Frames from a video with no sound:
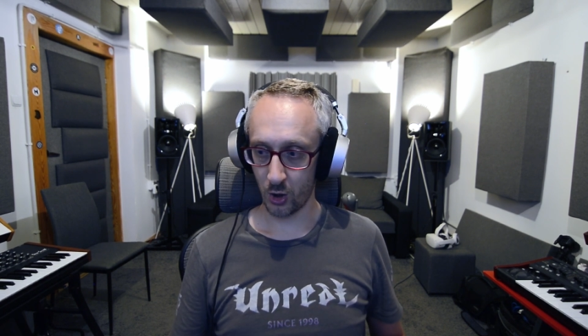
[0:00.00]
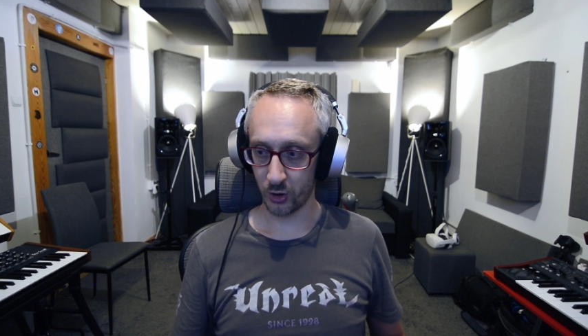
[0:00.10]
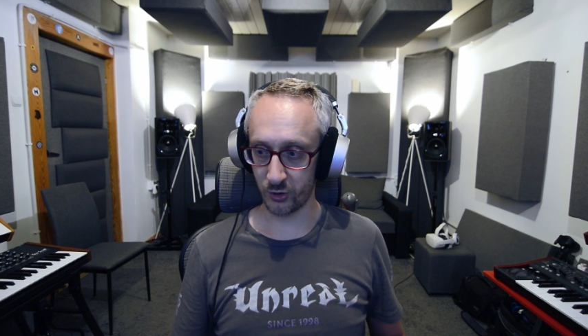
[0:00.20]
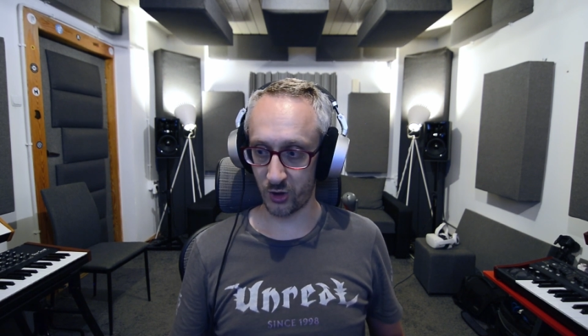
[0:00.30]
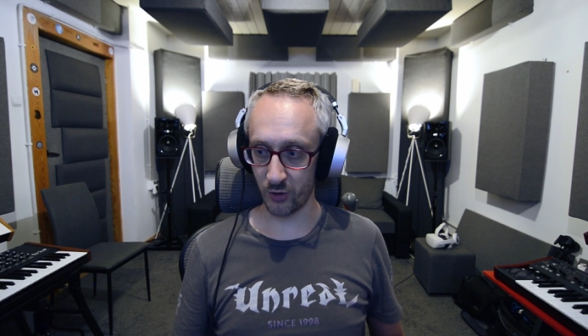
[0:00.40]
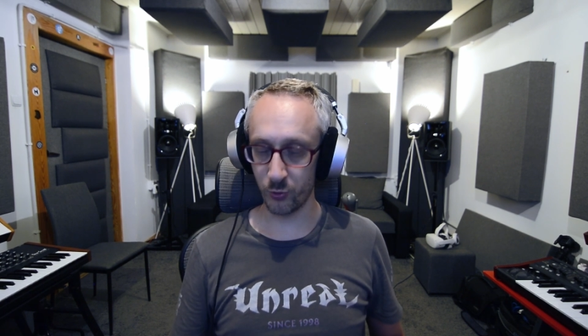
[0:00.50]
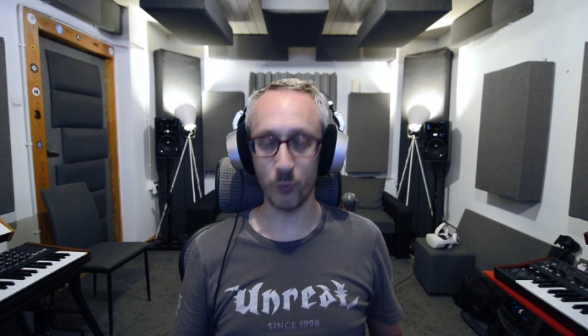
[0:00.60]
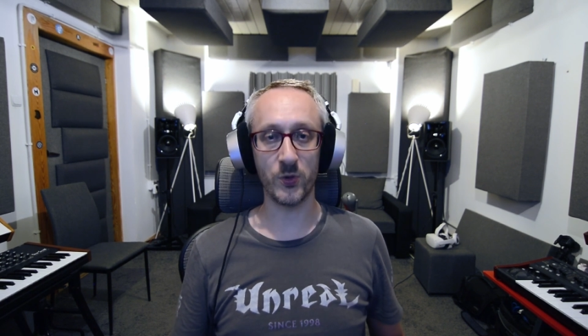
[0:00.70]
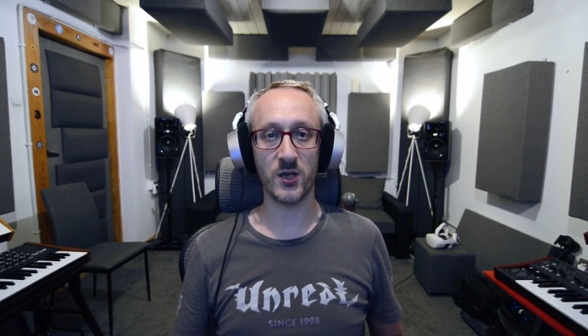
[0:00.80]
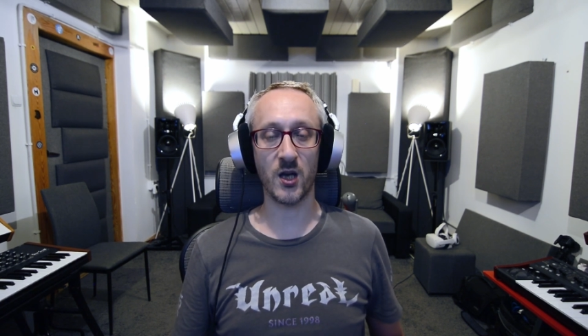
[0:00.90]
The
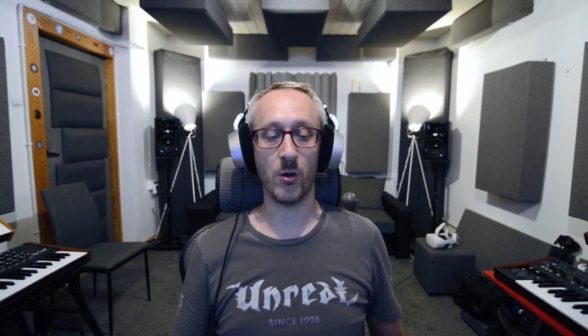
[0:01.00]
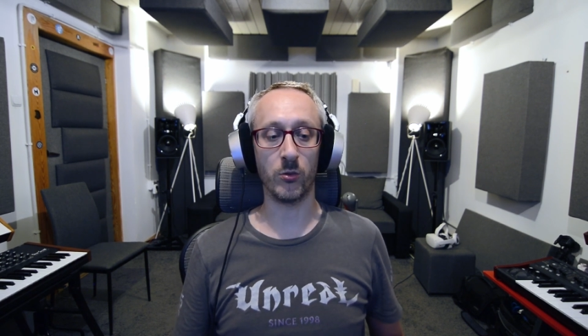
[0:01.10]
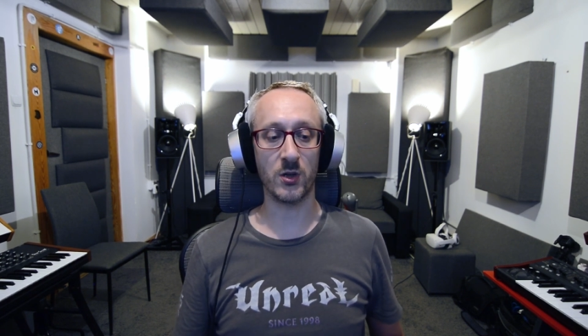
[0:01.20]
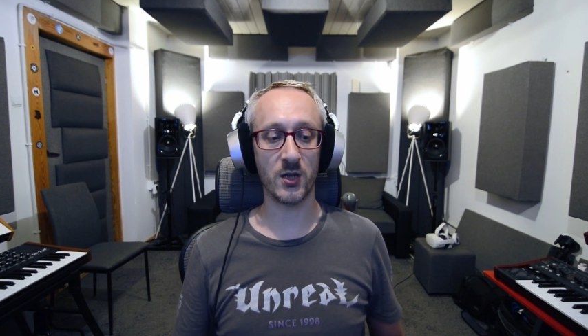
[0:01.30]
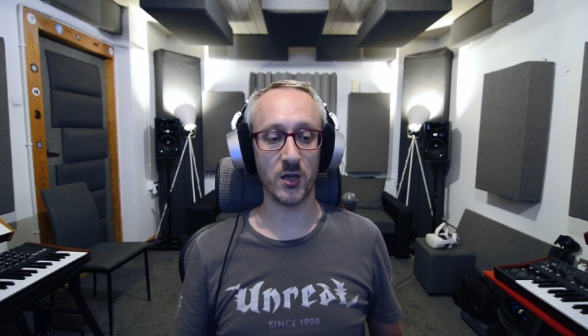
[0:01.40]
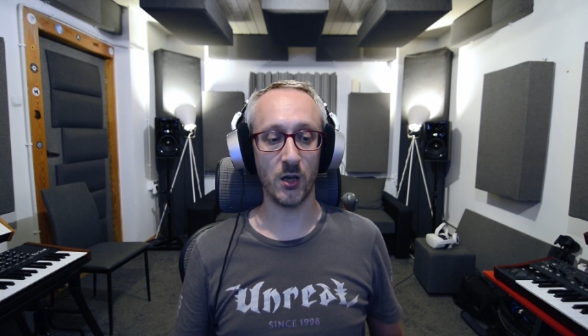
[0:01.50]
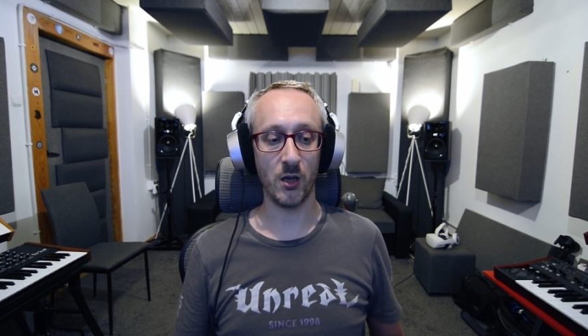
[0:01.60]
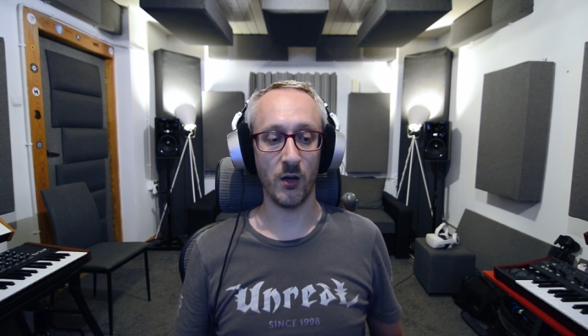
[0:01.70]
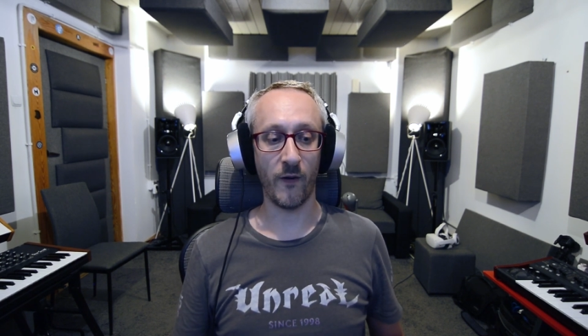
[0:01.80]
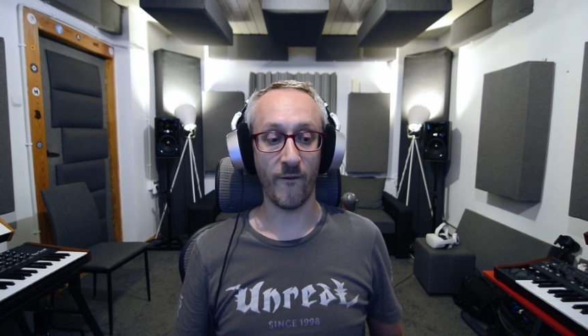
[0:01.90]
room sounds
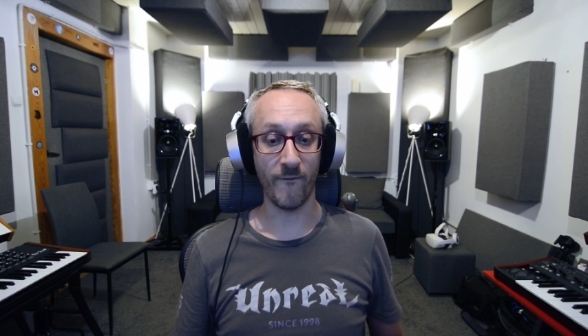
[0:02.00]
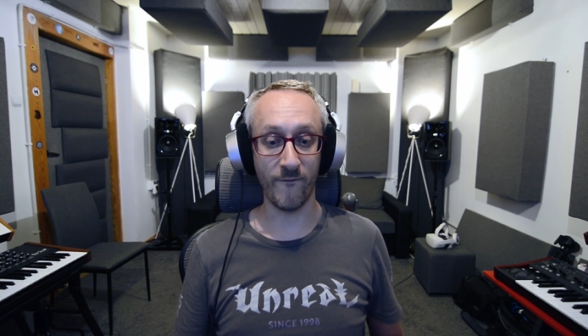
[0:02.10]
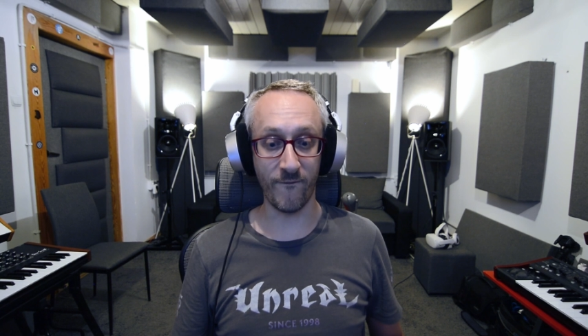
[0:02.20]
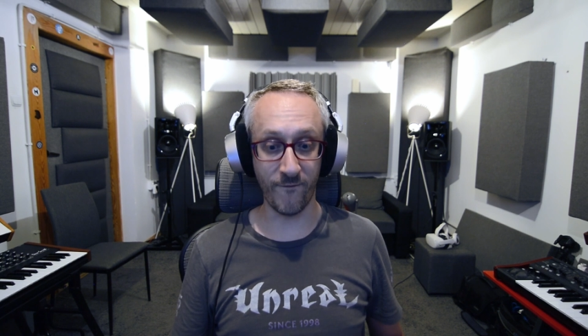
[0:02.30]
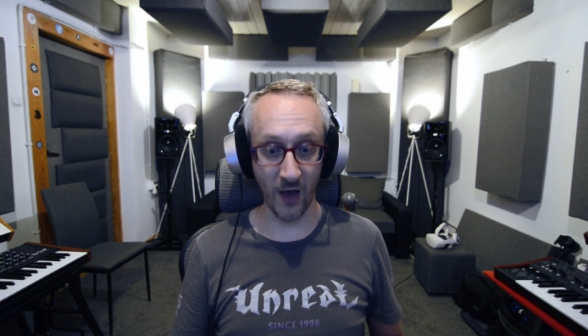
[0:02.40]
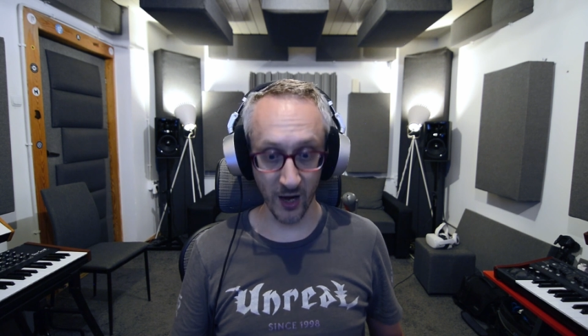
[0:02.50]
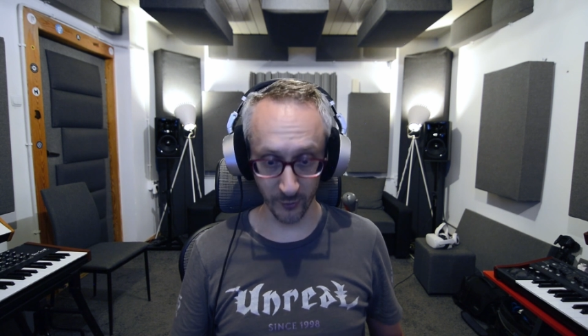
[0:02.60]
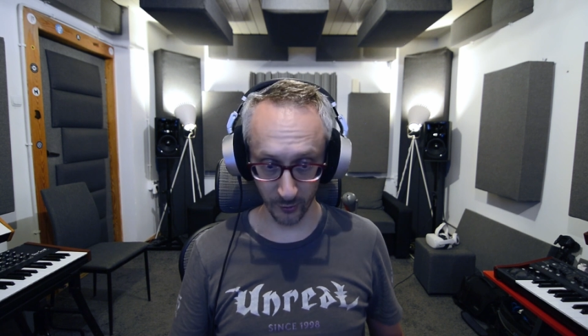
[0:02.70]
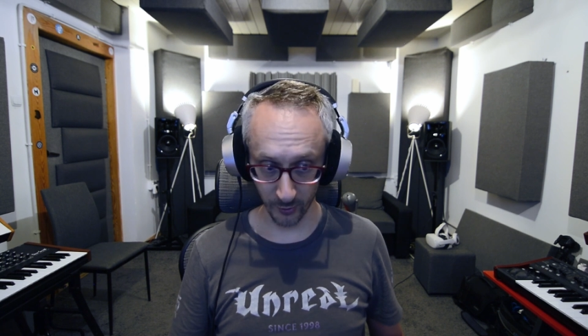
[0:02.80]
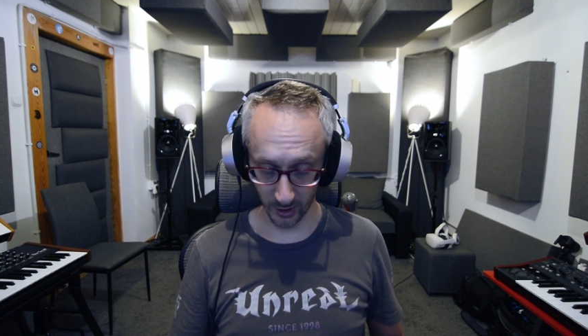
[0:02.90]

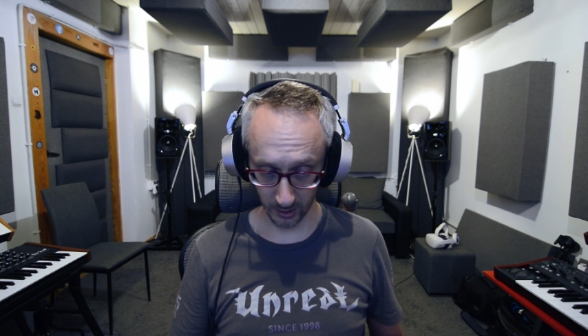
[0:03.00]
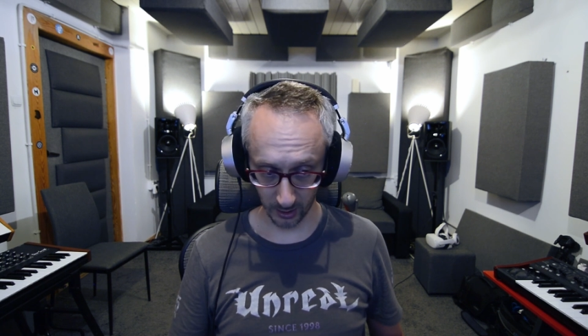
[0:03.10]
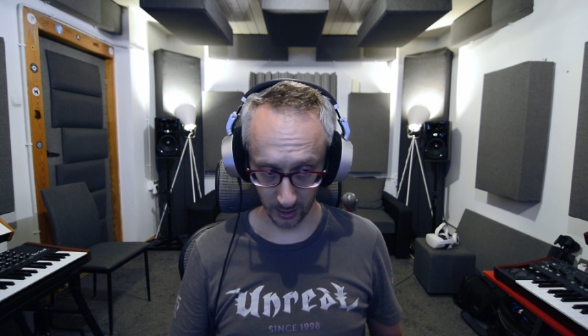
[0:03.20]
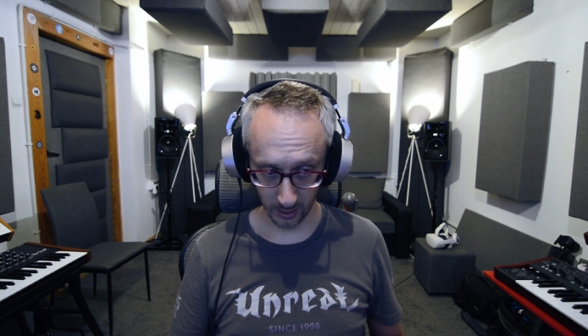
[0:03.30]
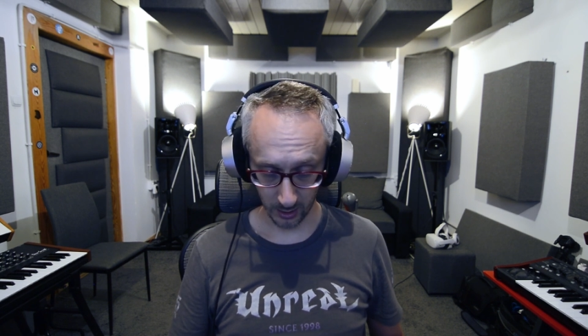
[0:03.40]
very real.